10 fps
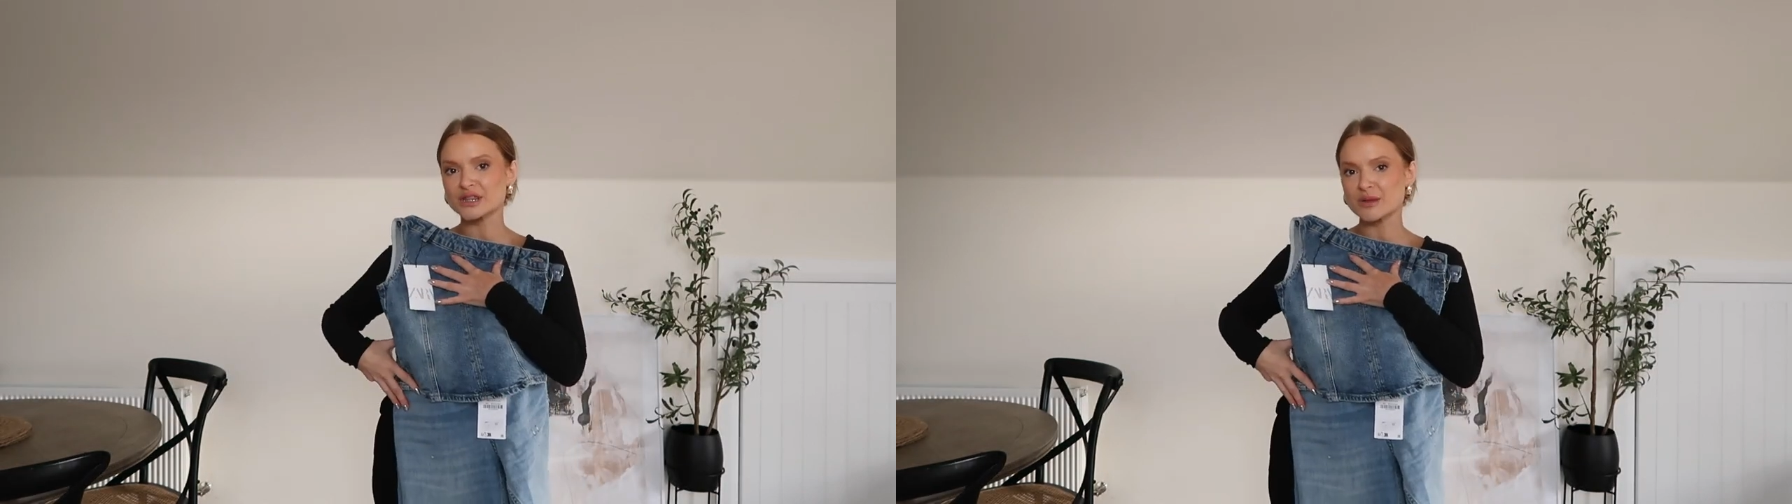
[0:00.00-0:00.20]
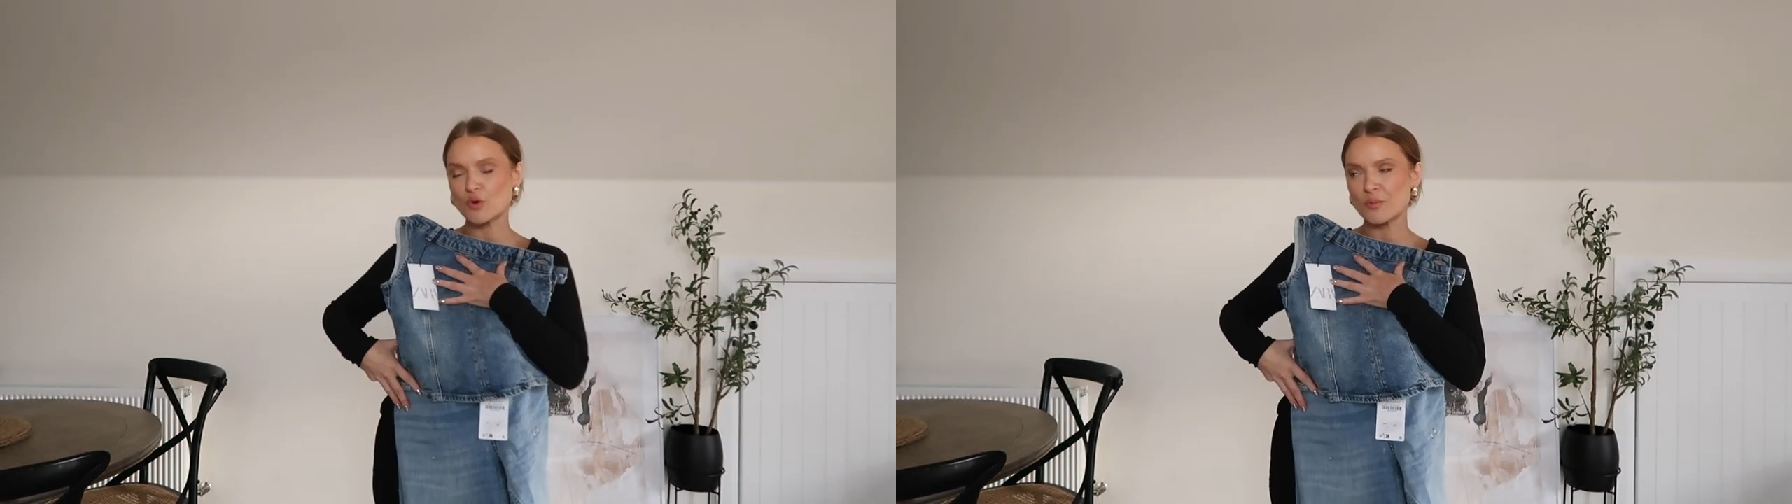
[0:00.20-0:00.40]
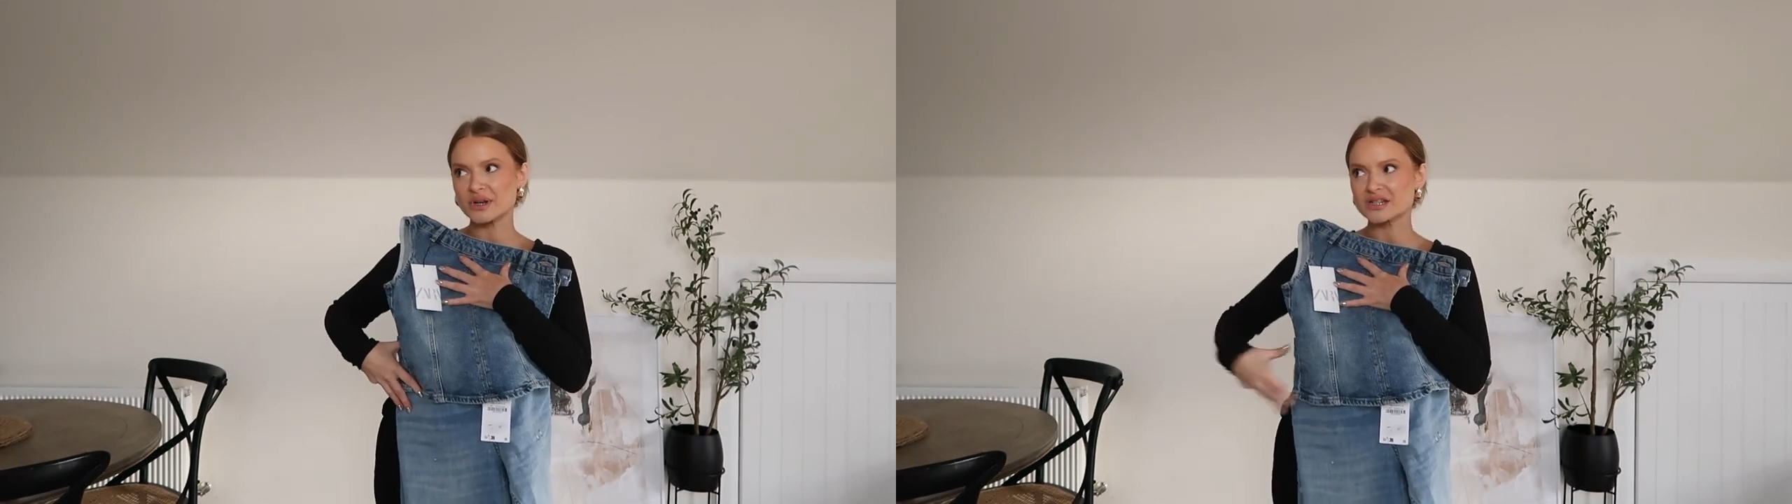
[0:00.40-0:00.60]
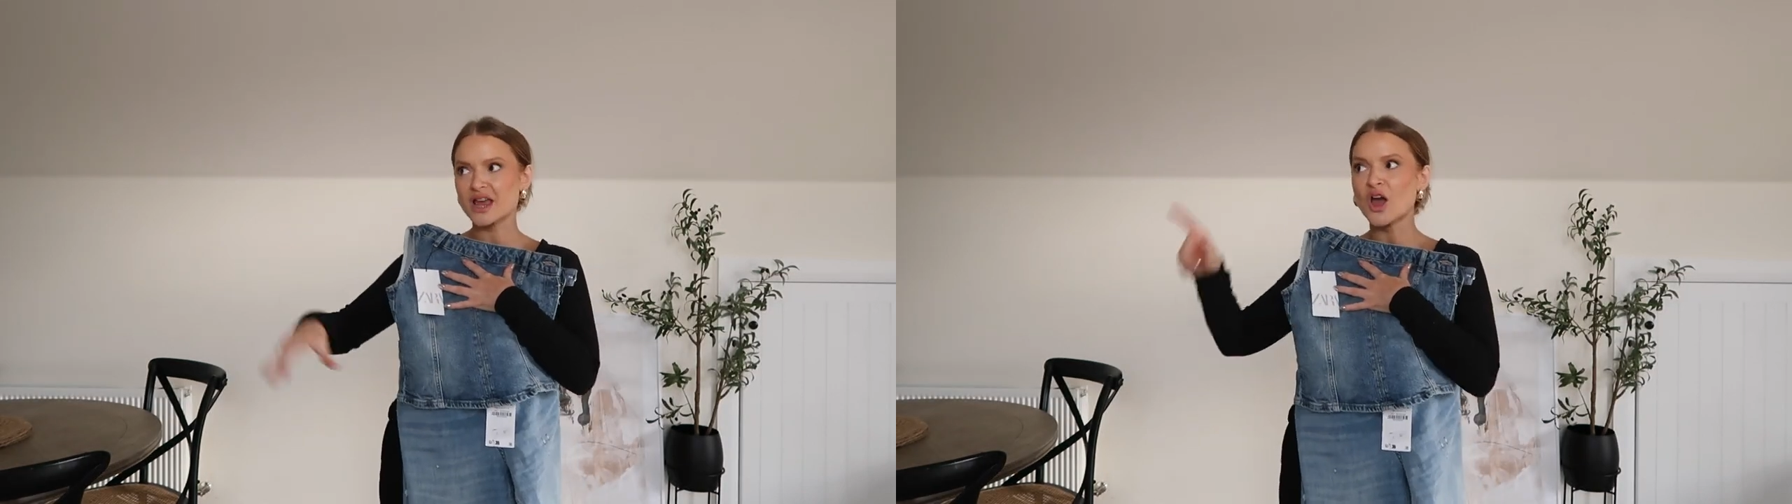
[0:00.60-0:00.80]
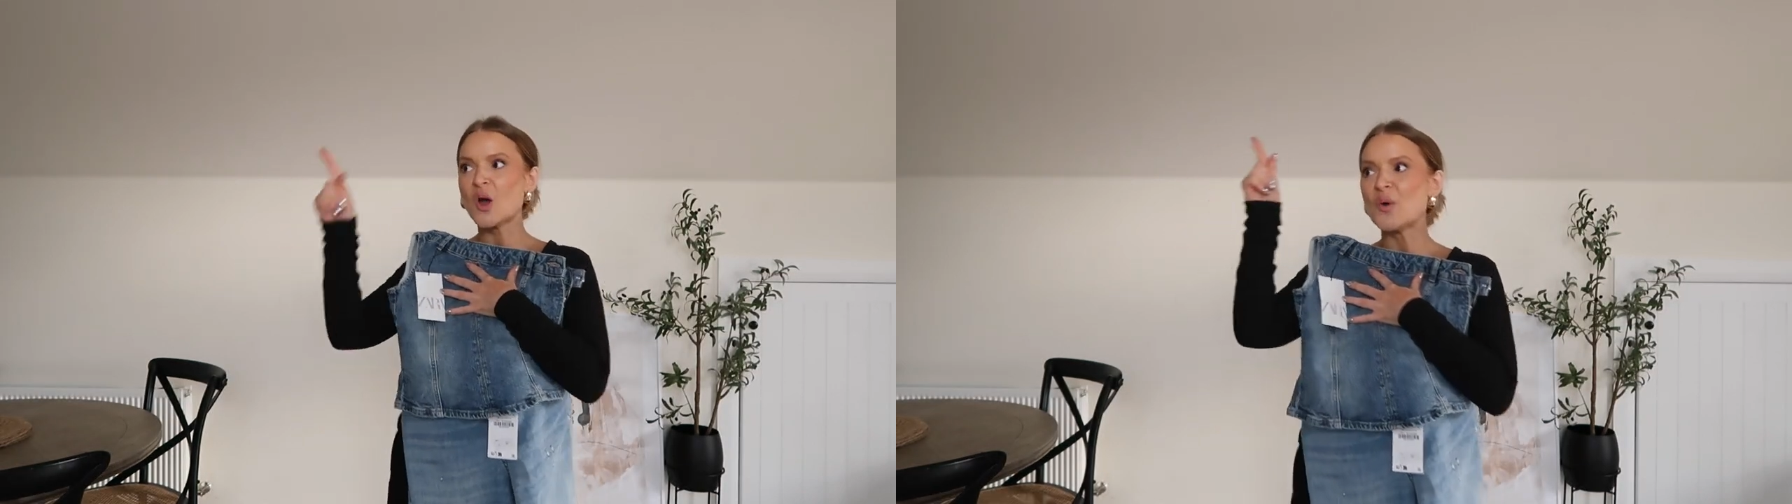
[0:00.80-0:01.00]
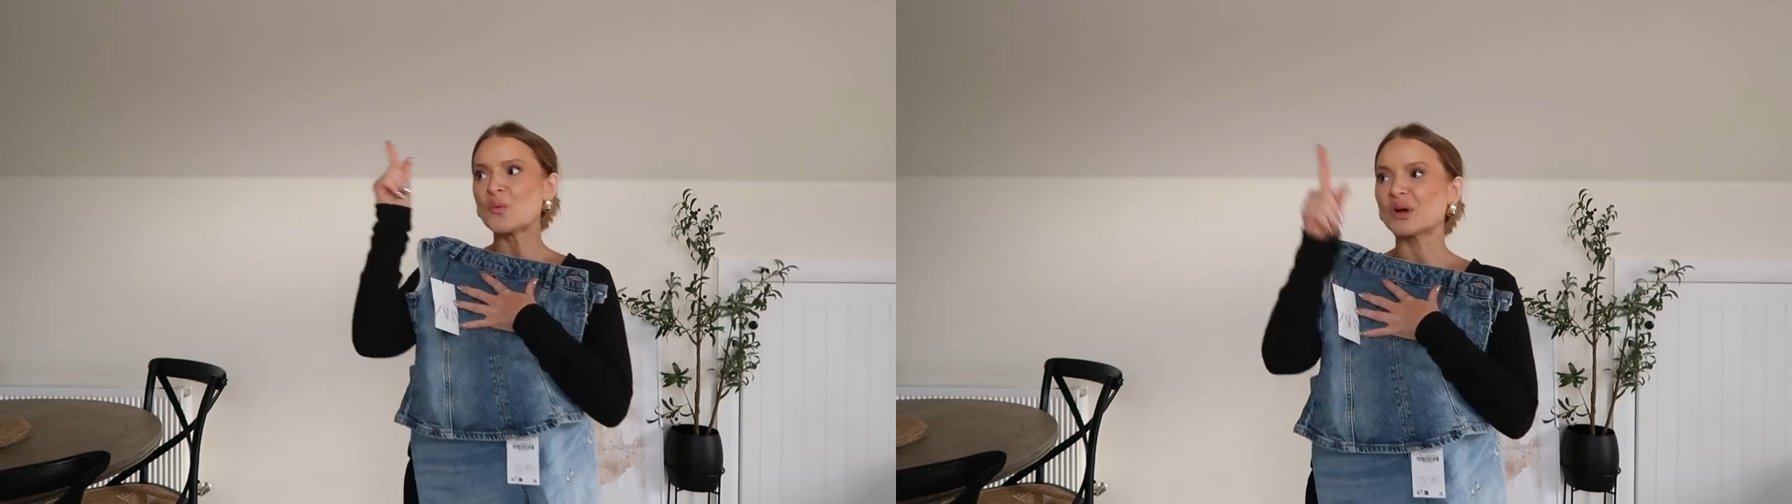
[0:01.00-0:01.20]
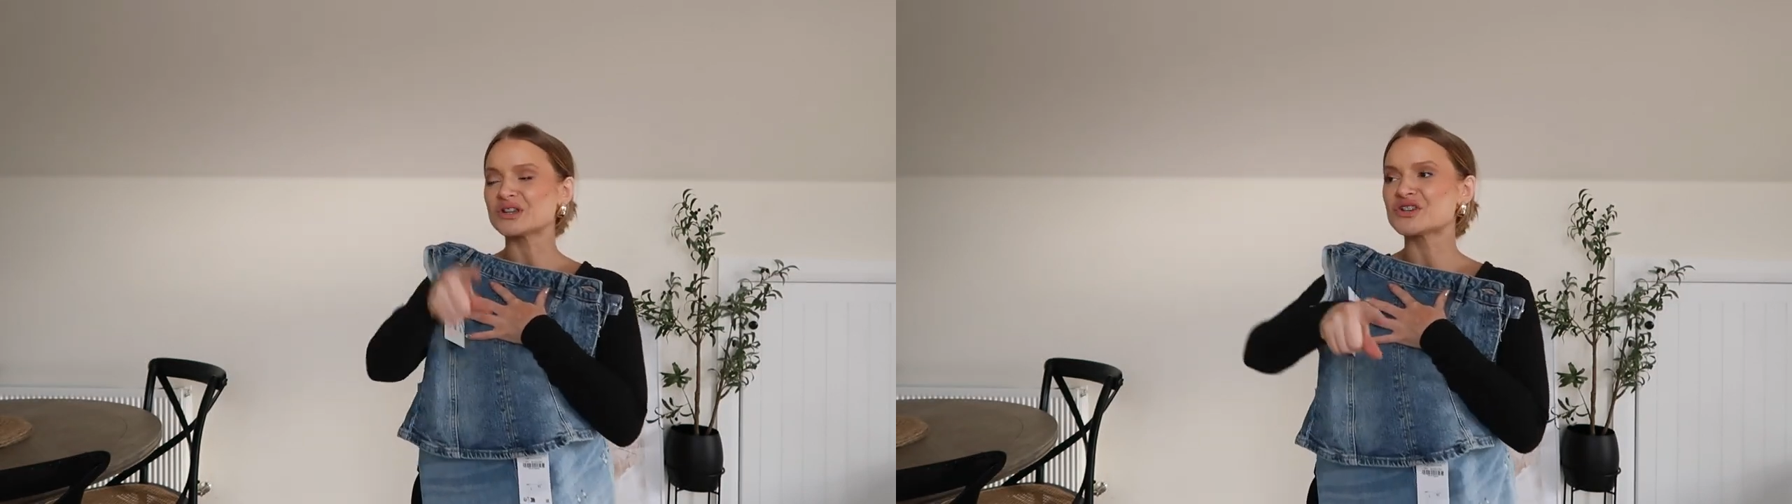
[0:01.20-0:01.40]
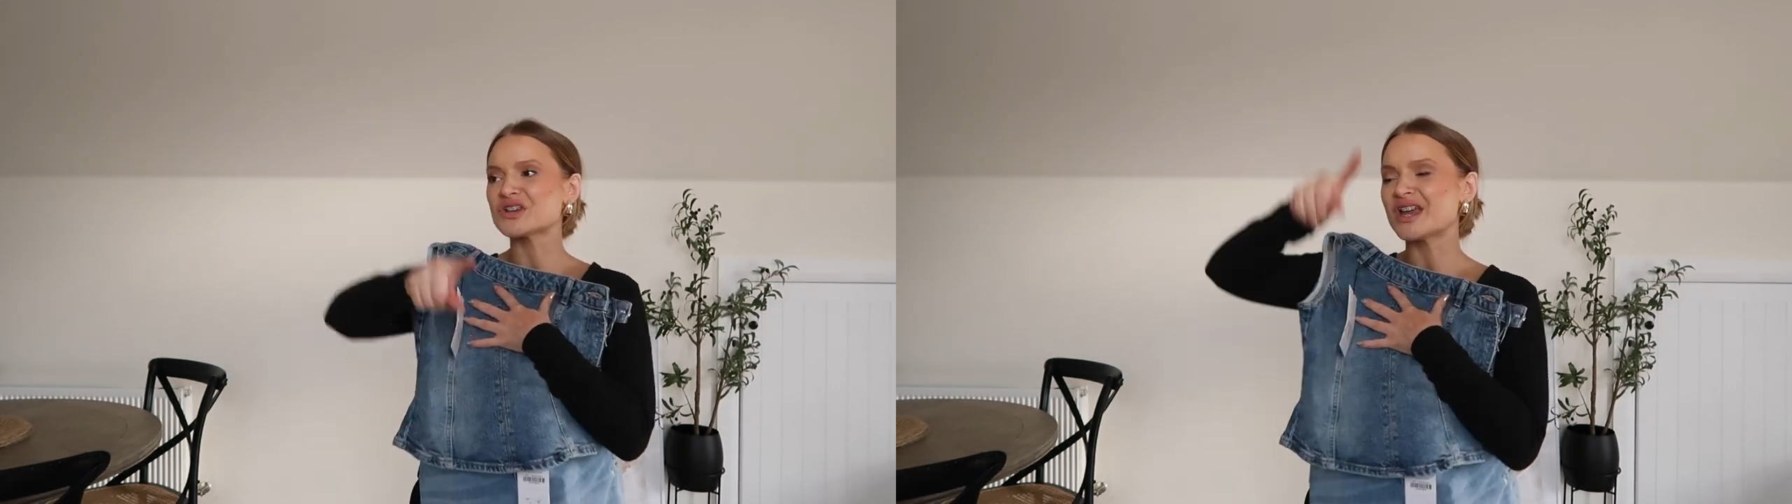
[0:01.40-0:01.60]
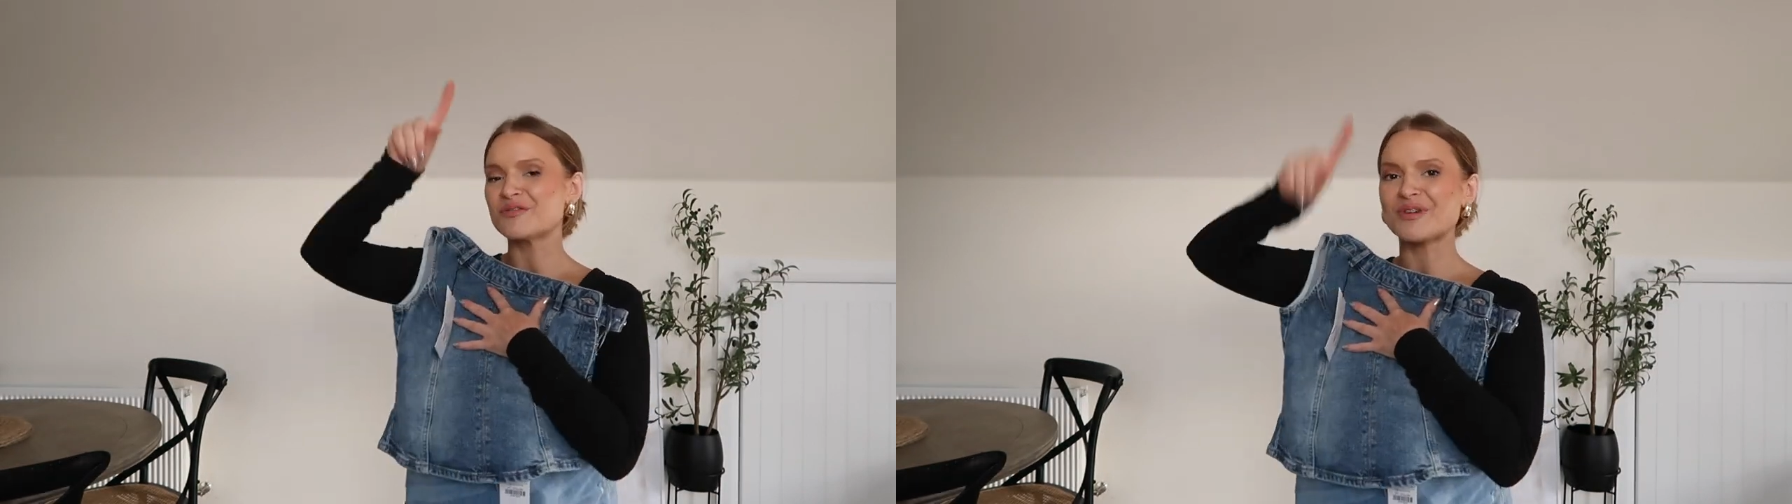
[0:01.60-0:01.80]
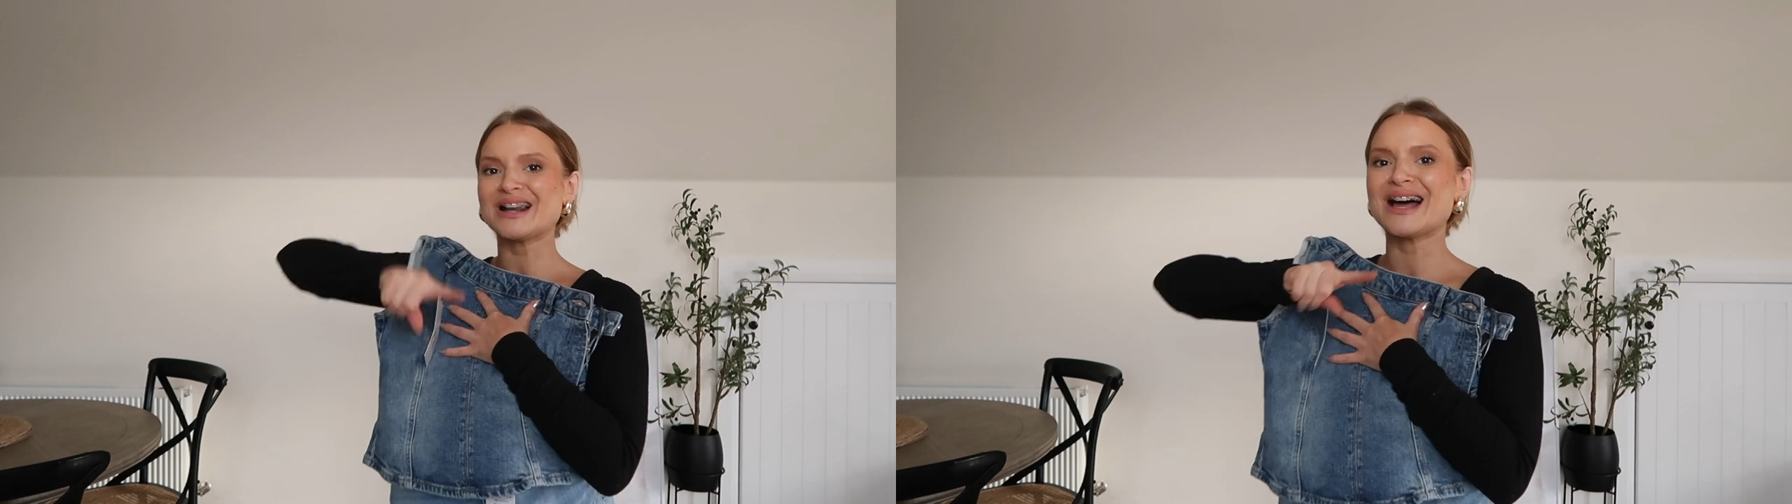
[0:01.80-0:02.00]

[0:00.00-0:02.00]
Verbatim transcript: at the moment which in my